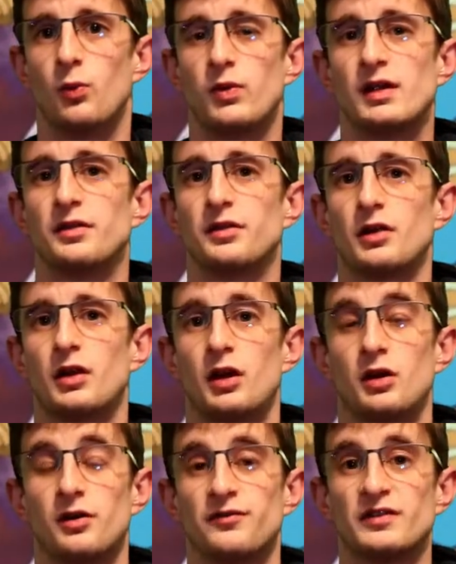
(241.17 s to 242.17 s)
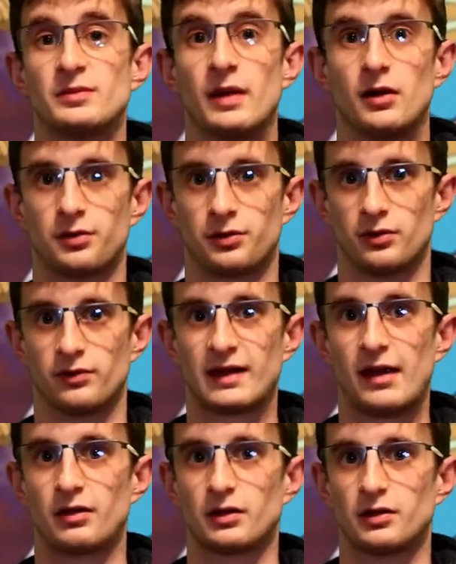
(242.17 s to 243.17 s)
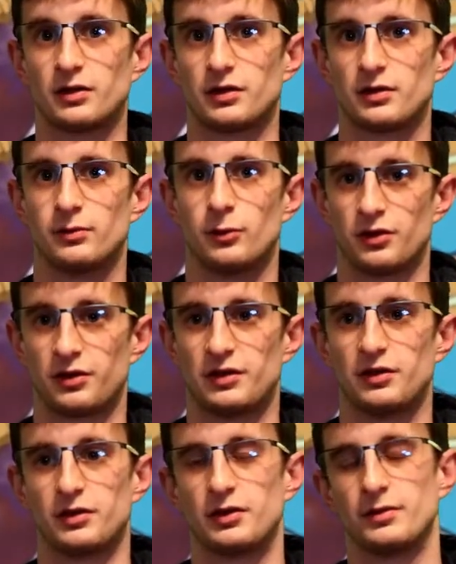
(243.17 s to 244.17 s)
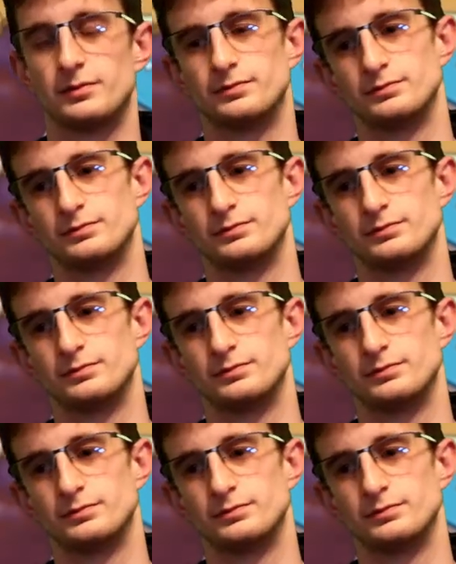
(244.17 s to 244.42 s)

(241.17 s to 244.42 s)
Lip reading: with a lot of female sort of characters, monsters.